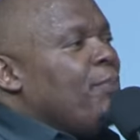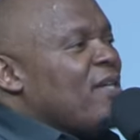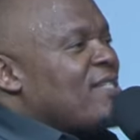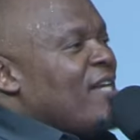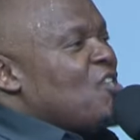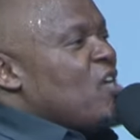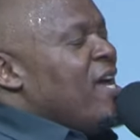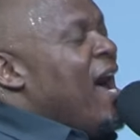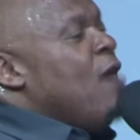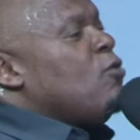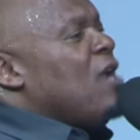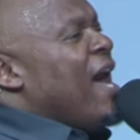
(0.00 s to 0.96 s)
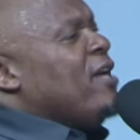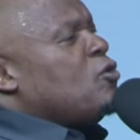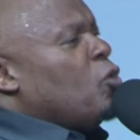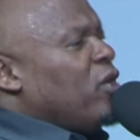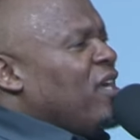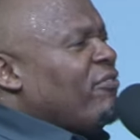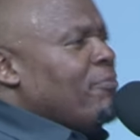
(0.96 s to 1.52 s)
Pastor Jay, I would like
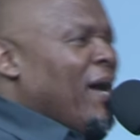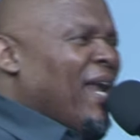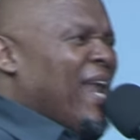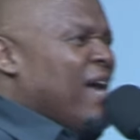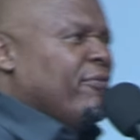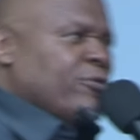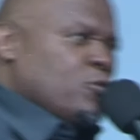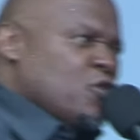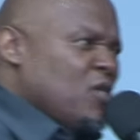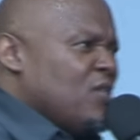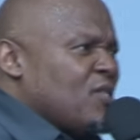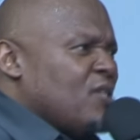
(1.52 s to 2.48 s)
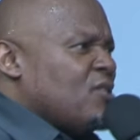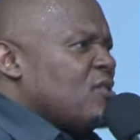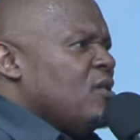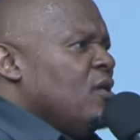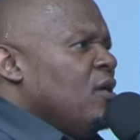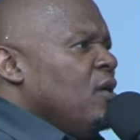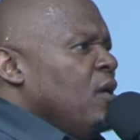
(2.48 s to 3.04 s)
to give my life to Jesus.
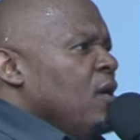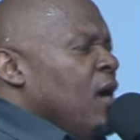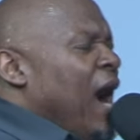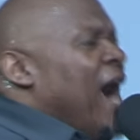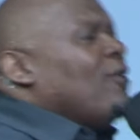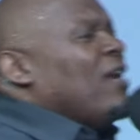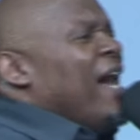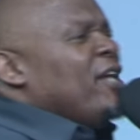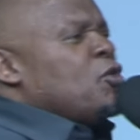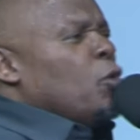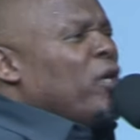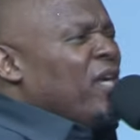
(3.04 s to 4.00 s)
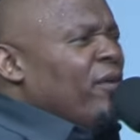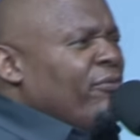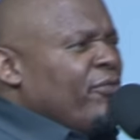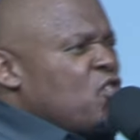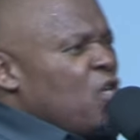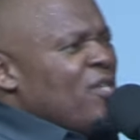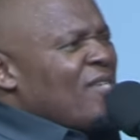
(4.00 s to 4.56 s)
I would like to
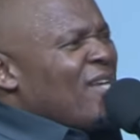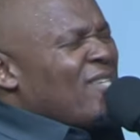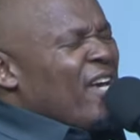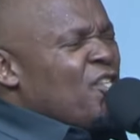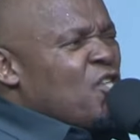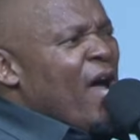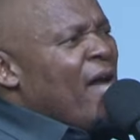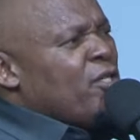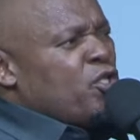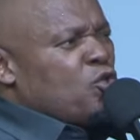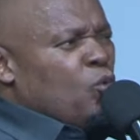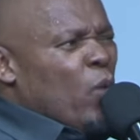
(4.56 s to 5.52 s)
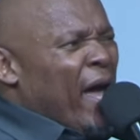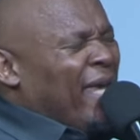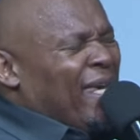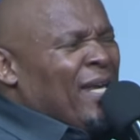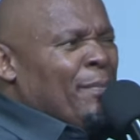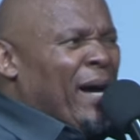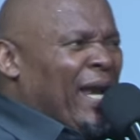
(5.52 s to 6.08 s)
give Jesus a chance to
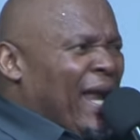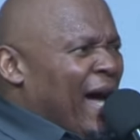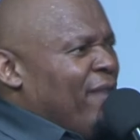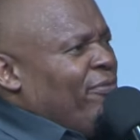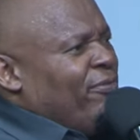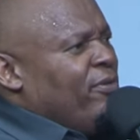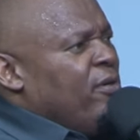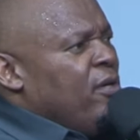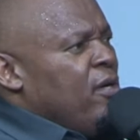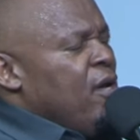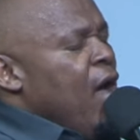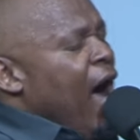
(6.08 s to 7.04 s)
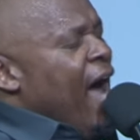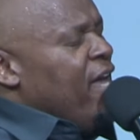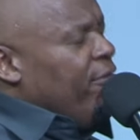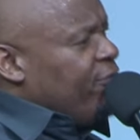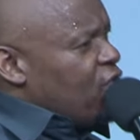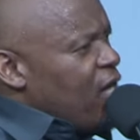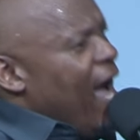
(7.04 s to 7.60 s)
work in my life. I
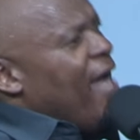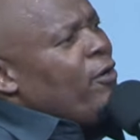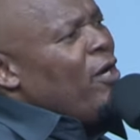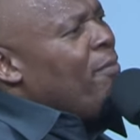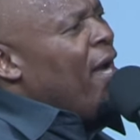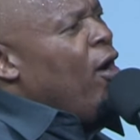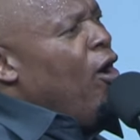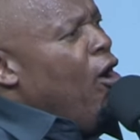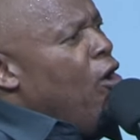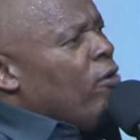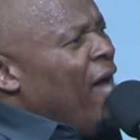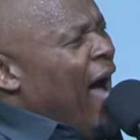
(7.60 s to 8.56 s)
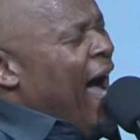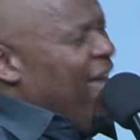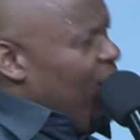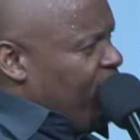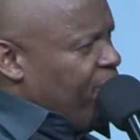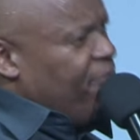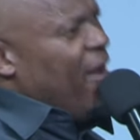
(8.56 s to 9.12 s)
have tried on my own, I
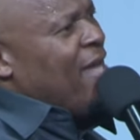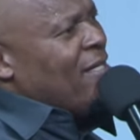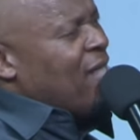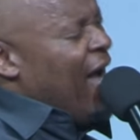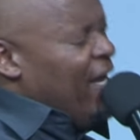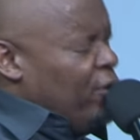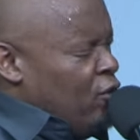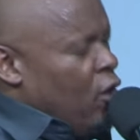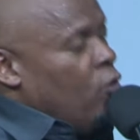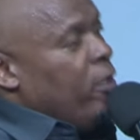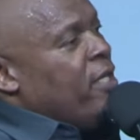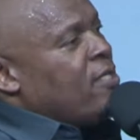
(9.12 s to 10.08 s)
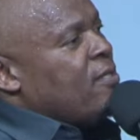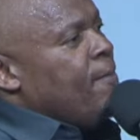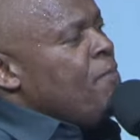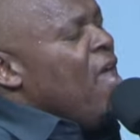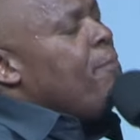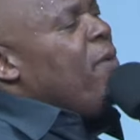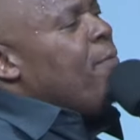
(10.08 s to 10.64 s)
have failed. I know it.
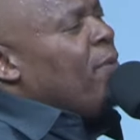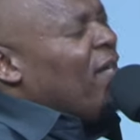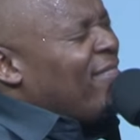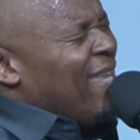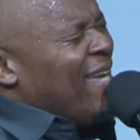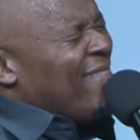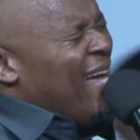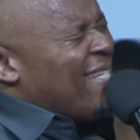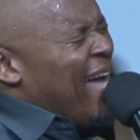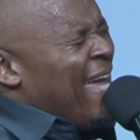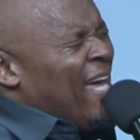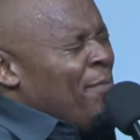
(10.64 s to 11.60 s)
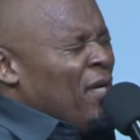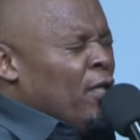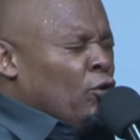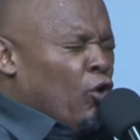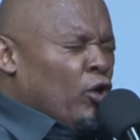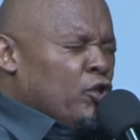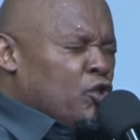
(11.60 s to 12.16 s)
People think that I am in
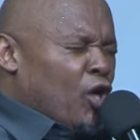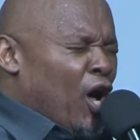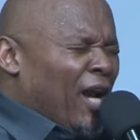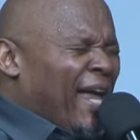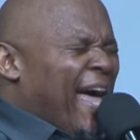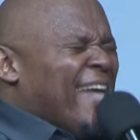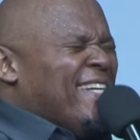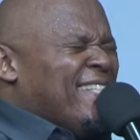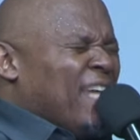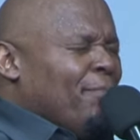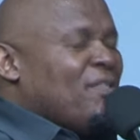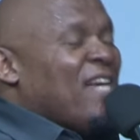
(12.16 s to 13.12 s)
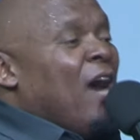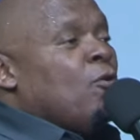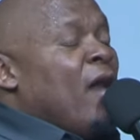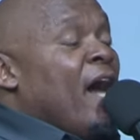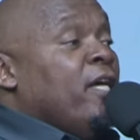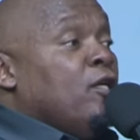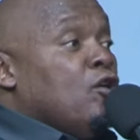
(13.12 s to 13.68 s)
control, and deep down,
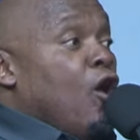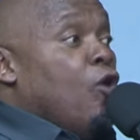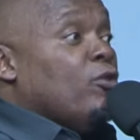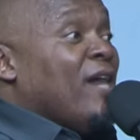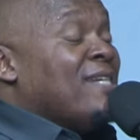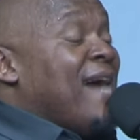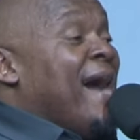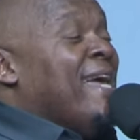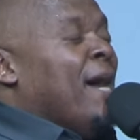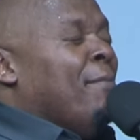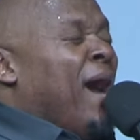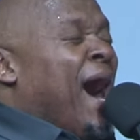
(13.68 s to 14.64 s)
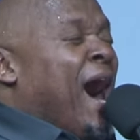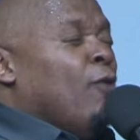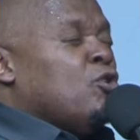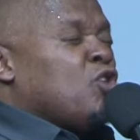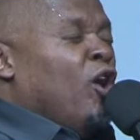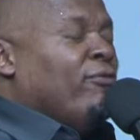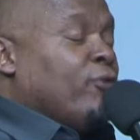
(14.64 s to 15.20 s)
I know that I am
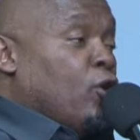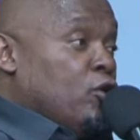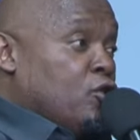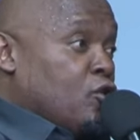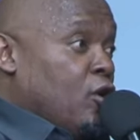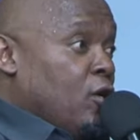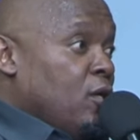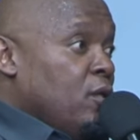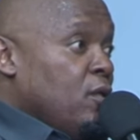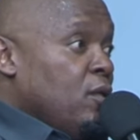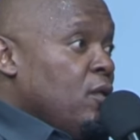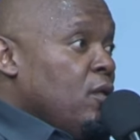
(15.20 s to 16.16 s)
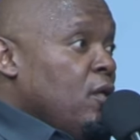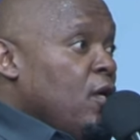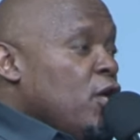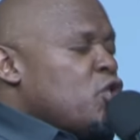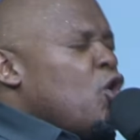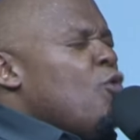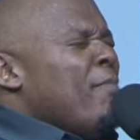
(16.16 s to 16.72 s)
out of control.
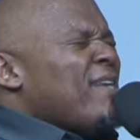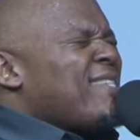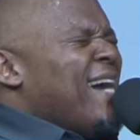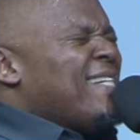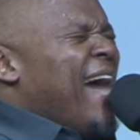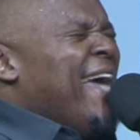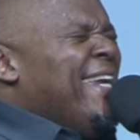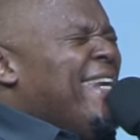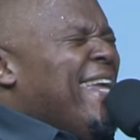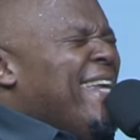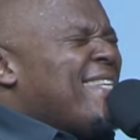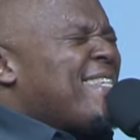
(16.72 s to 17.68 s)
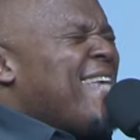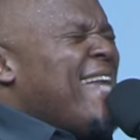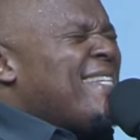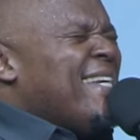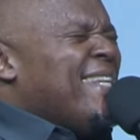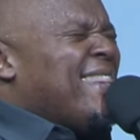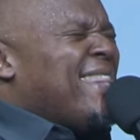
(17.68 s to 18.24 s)
So much that I need
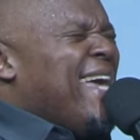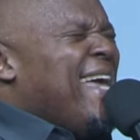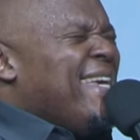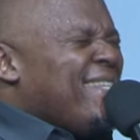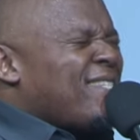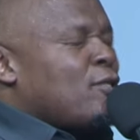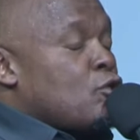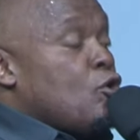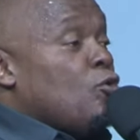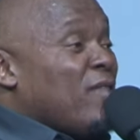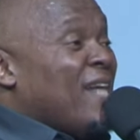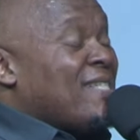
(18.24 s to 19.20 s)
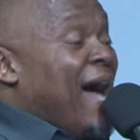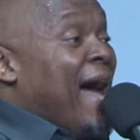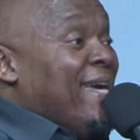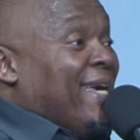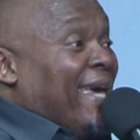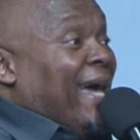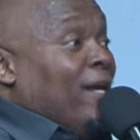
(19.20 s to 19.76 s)
certain things so that
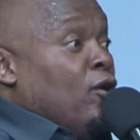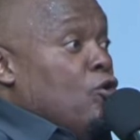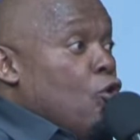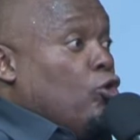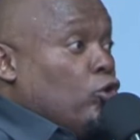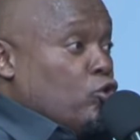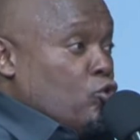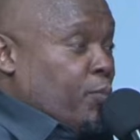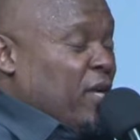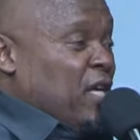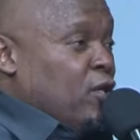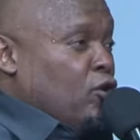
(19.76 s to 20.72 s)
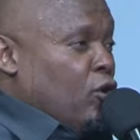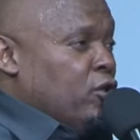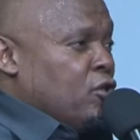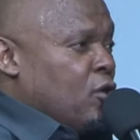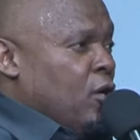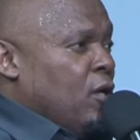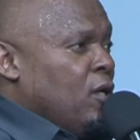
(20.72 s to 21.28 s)
I can look to be in
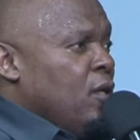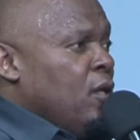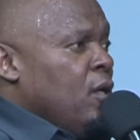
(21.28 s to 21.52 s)
control.